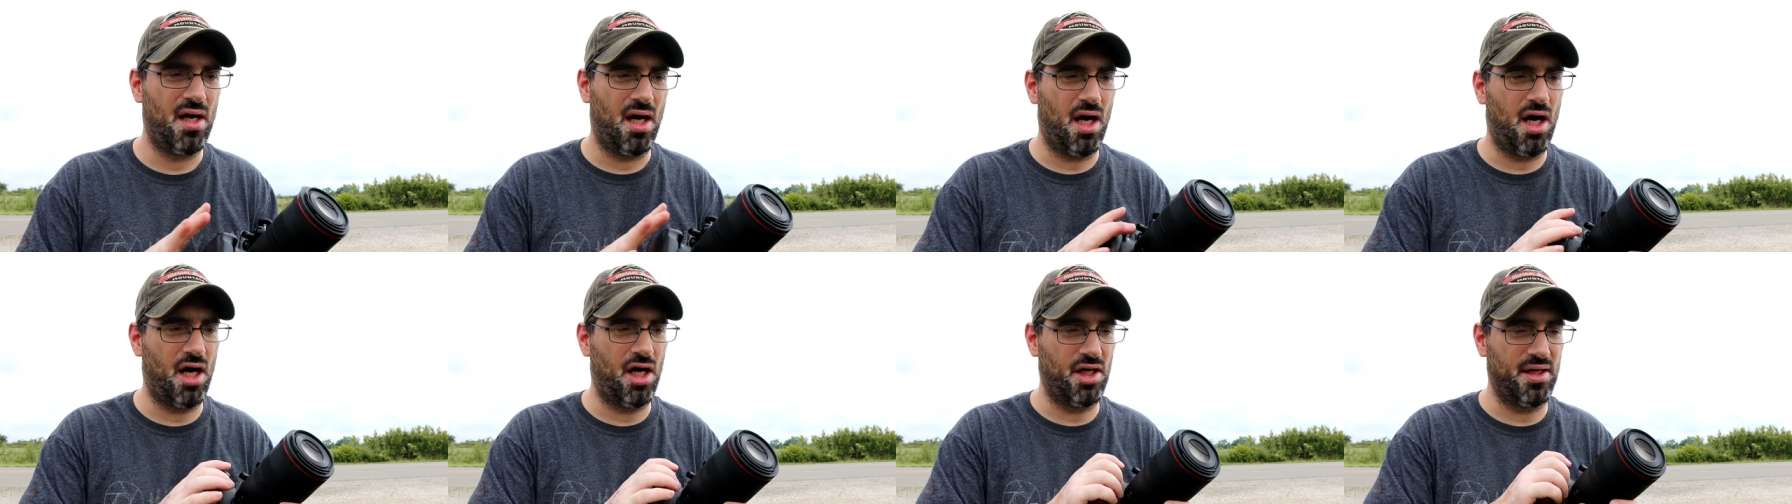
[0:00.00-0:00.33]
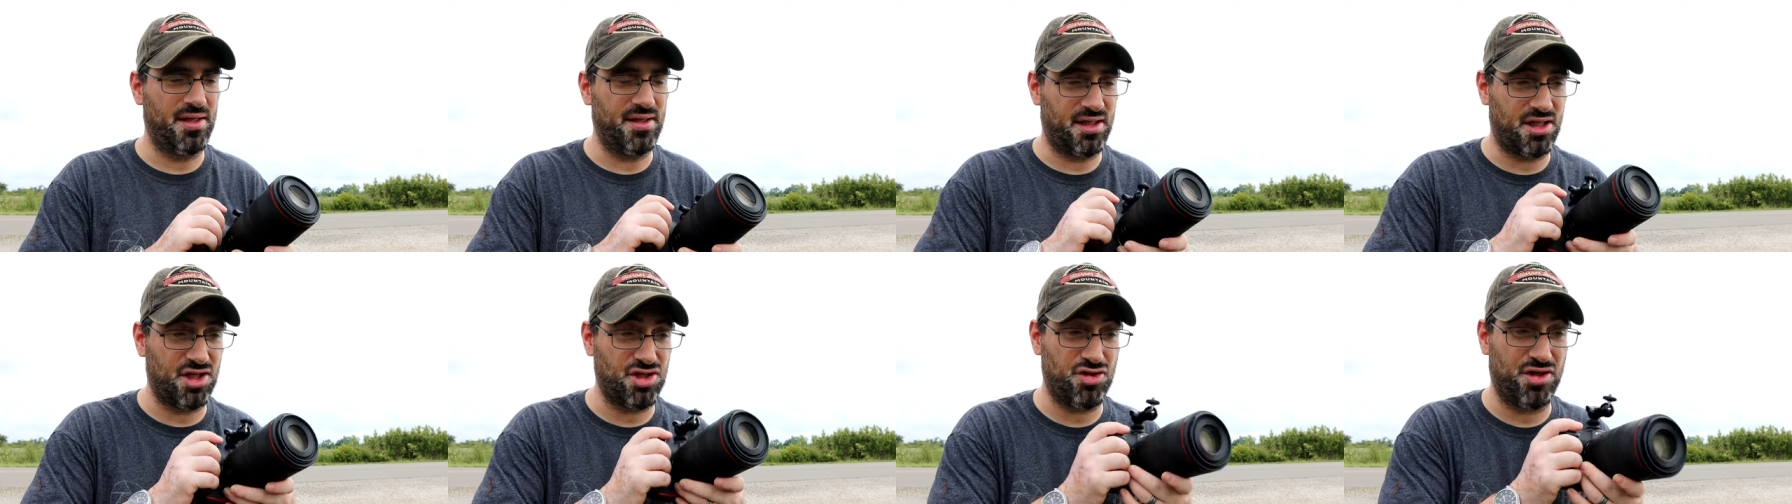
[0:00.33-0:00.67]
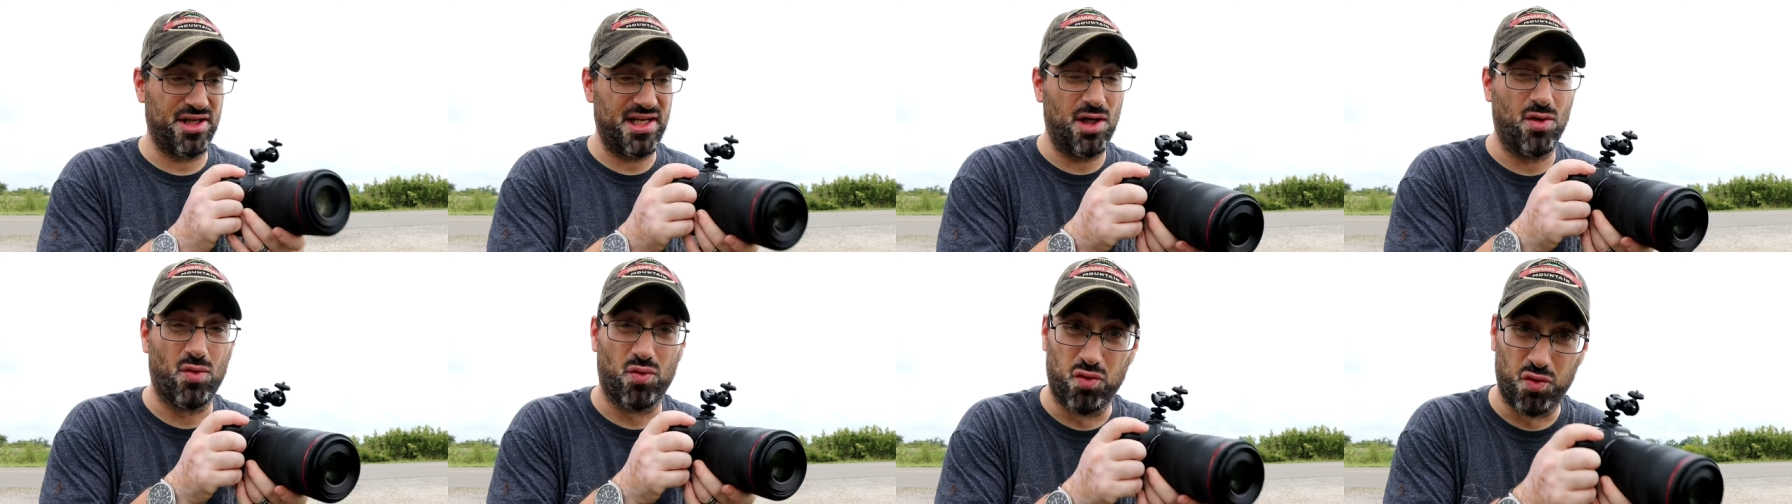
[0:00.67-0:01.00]
because uh,
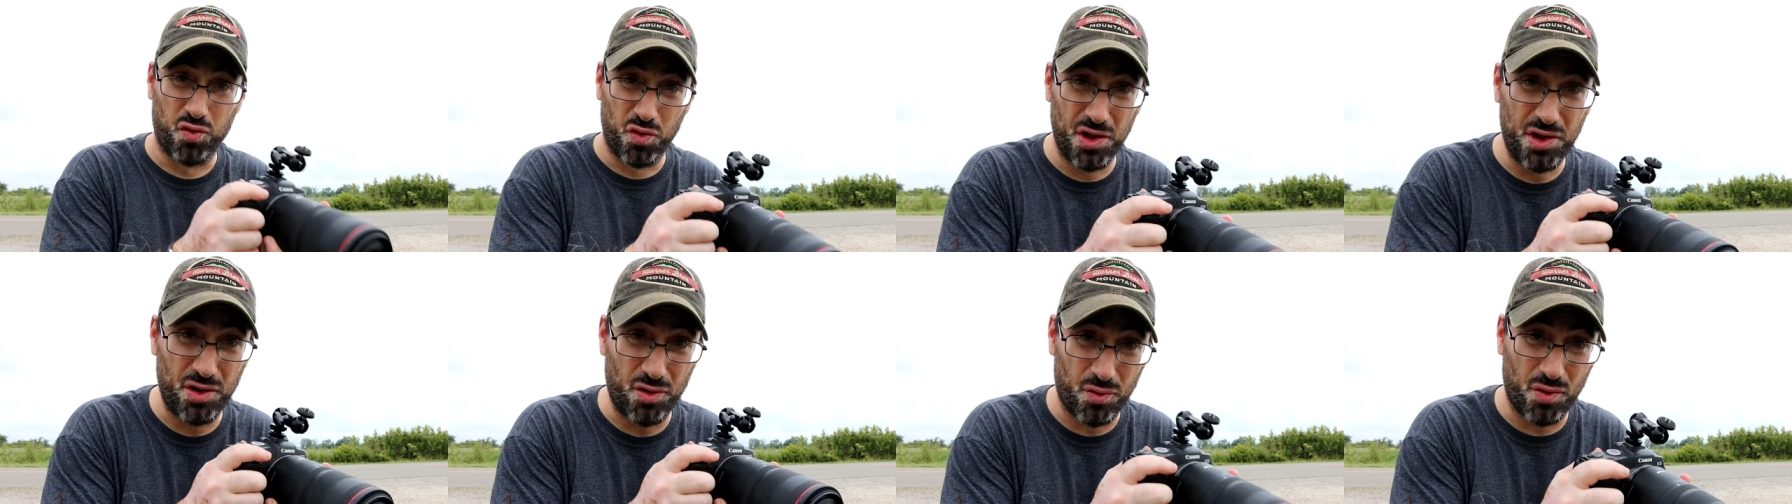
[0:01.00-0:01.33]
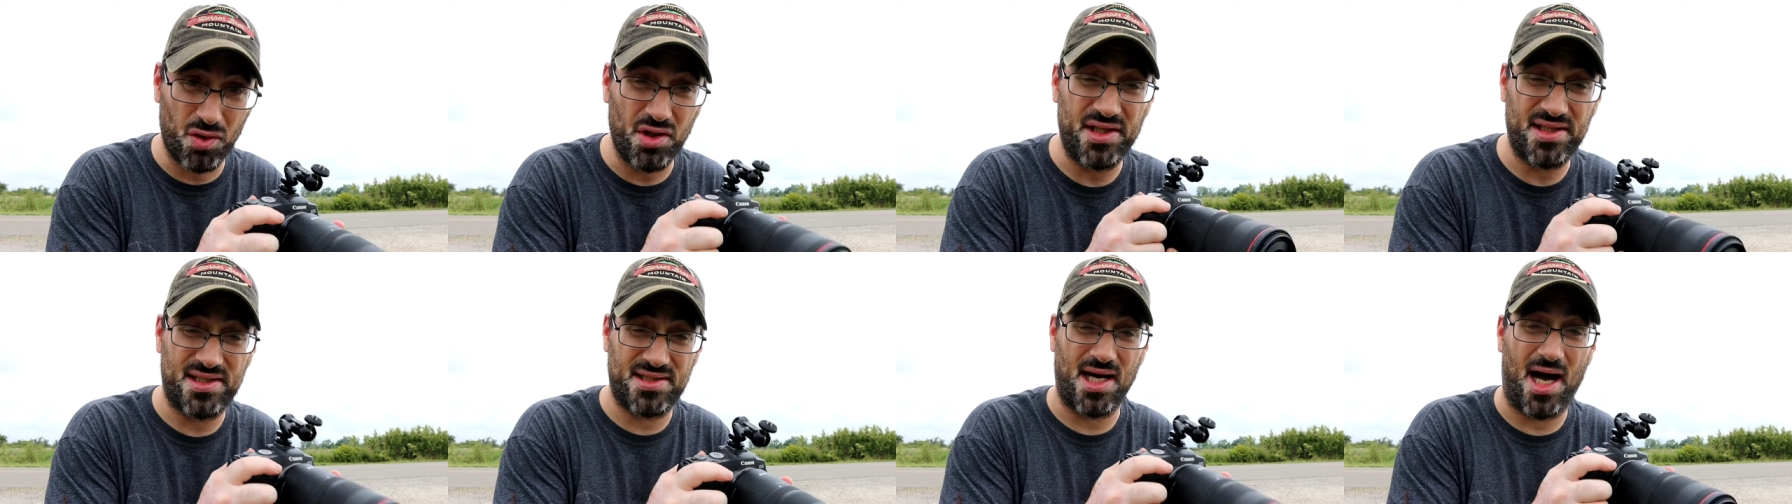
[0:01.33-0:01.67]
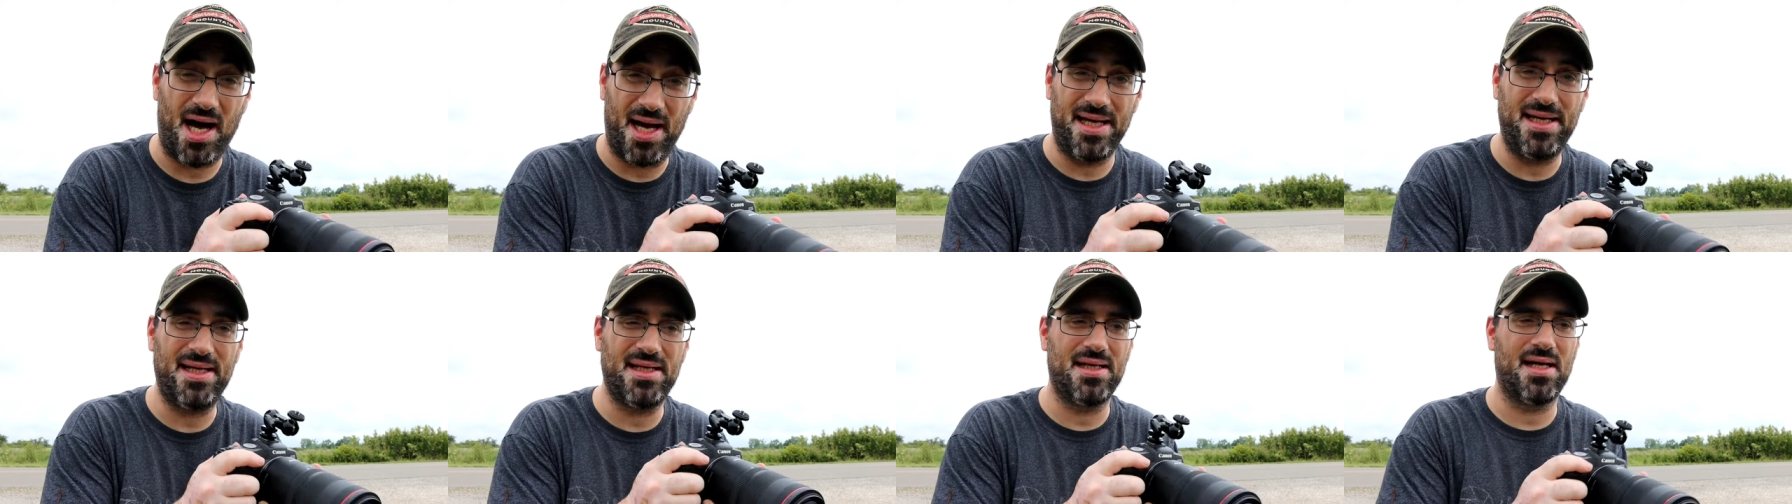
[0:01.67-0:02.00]
you're getting real, really
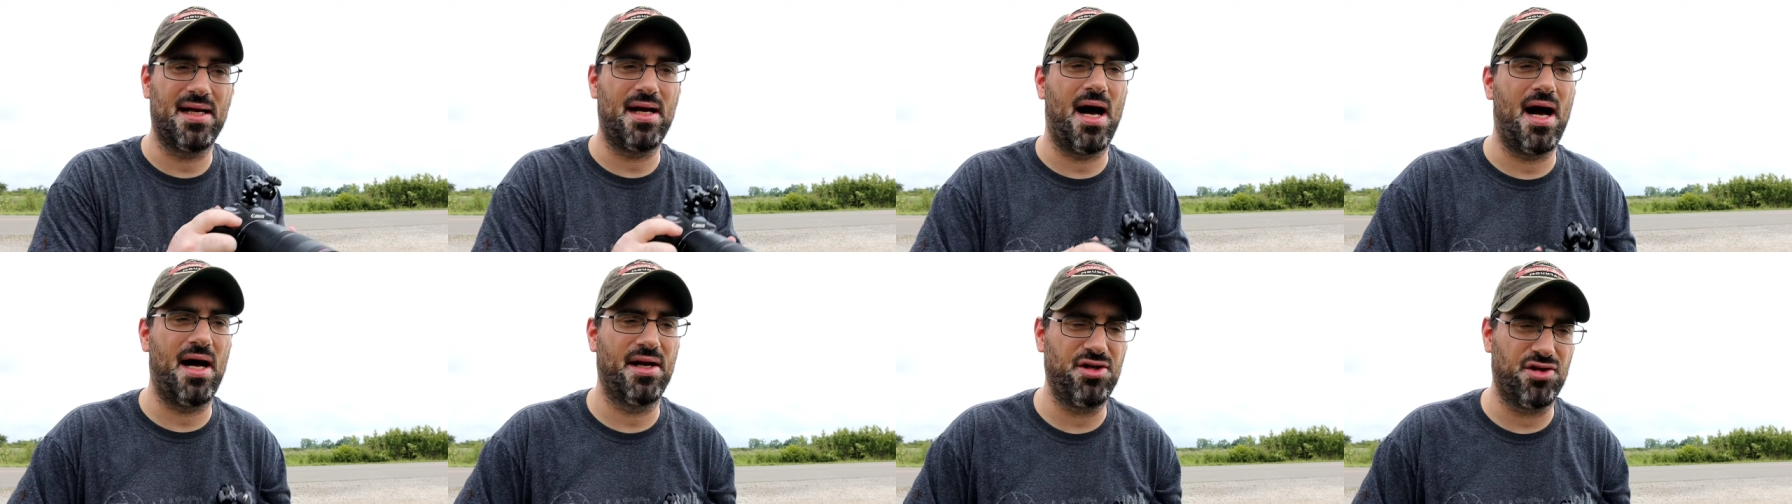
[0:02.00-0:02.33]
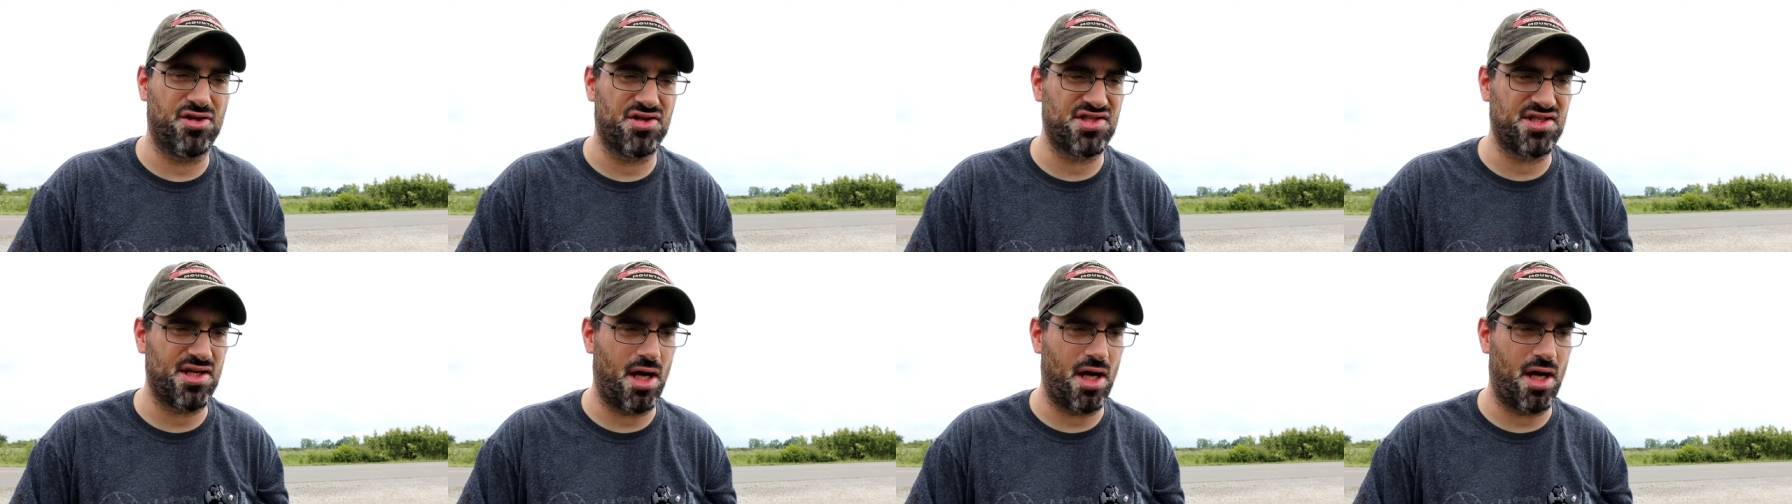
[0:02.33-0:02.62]
tight on your